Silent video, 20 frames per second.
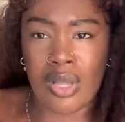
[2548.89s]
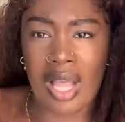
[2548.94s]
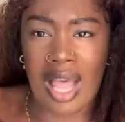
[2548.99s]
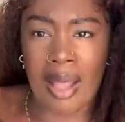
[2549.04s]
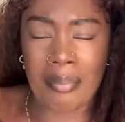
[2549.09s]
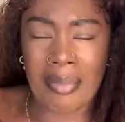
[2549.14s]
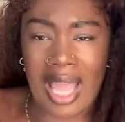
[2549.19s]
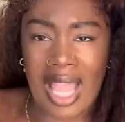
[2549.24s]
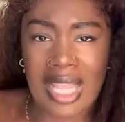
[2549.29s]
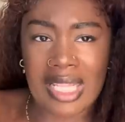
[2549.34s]

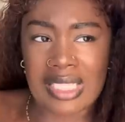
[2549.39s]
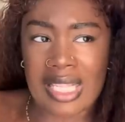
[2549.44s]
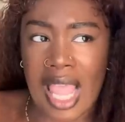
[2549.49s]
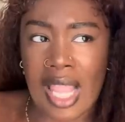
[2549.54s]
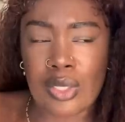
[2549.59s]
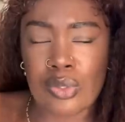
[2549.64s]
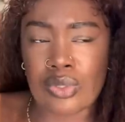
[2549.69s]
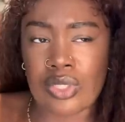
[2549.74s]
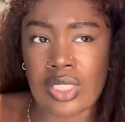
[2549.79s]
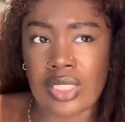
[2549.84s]
I'm not
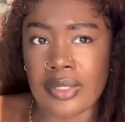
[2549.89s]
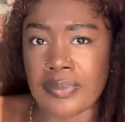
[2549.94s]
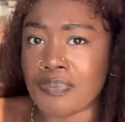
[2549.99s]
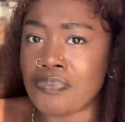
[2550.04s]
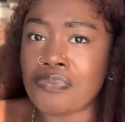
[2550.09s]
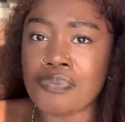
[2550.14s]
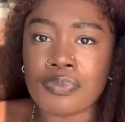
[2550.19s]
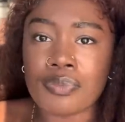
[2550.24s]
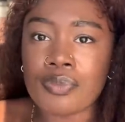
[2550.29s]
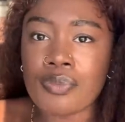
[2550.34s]
entitled to
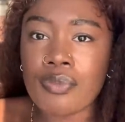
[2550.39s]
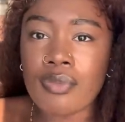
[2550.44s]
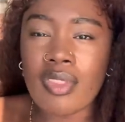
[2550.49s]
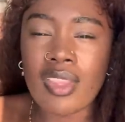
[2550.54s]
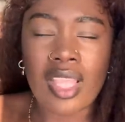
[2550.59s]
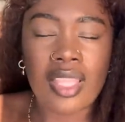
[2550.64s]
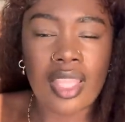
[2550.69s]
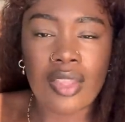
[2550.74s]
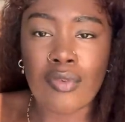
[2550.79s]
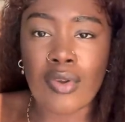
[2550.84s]

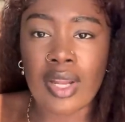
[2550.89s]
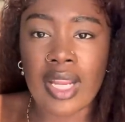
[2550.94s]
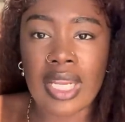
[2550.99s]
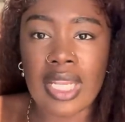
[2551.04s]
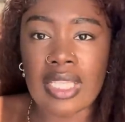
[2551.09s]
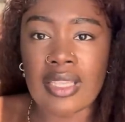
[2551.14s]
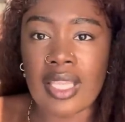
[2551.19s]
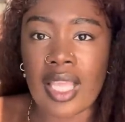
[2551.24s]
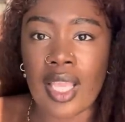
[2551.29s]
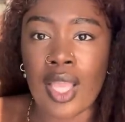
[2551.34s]
give her
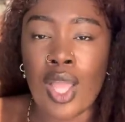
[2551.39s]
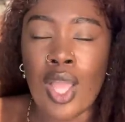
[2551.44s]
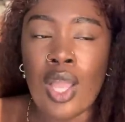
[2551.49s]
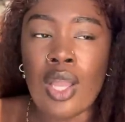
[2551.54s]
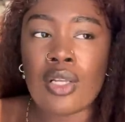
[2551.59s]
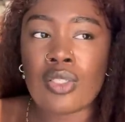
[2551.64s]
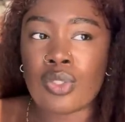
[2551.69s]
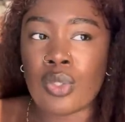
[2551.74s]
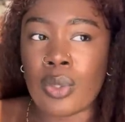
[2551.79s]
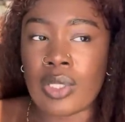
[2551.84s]
anything
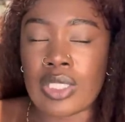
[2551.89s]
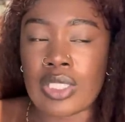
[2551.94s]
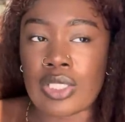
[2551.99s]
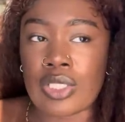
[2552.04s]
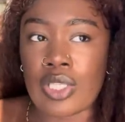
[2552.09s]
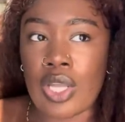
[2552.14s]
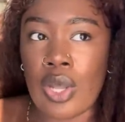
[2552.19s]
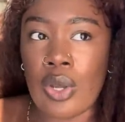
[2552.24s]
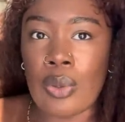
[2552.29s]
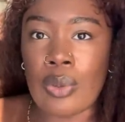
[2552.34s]
towards the
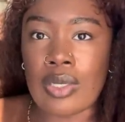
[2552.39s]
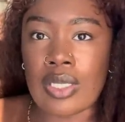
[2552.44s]
toll.